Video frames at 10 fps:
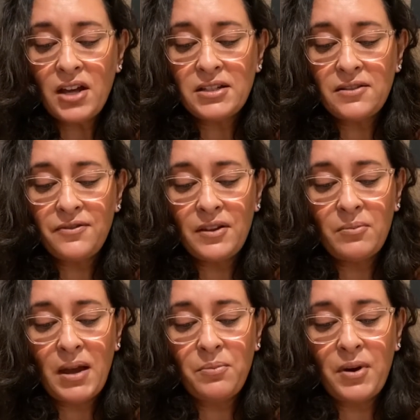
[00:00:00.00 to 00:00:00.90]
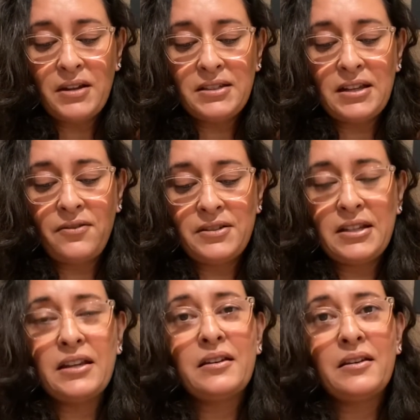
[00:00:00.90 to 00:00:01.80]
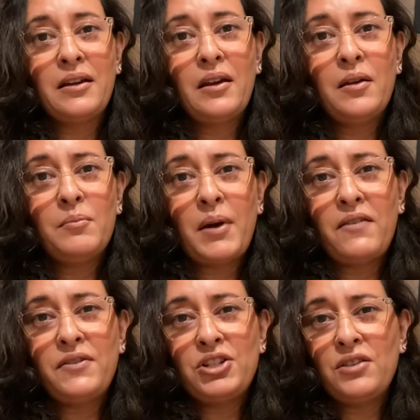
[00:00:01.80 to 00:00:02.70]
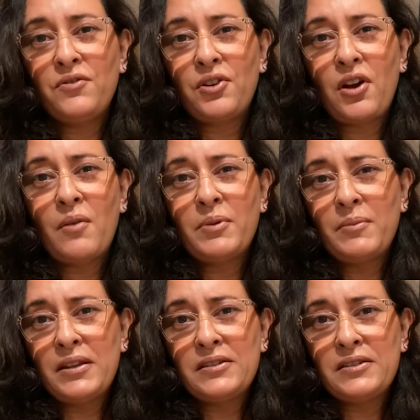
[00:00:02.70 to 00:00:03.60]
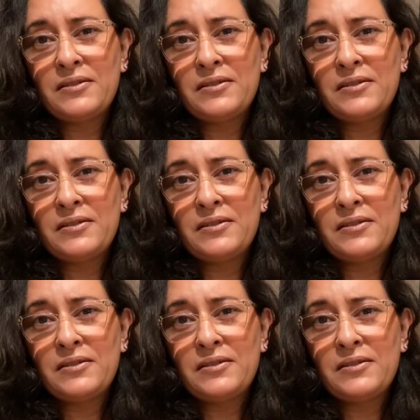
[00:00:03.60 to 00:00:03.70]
to fill my praise deficit by fishing for compliments.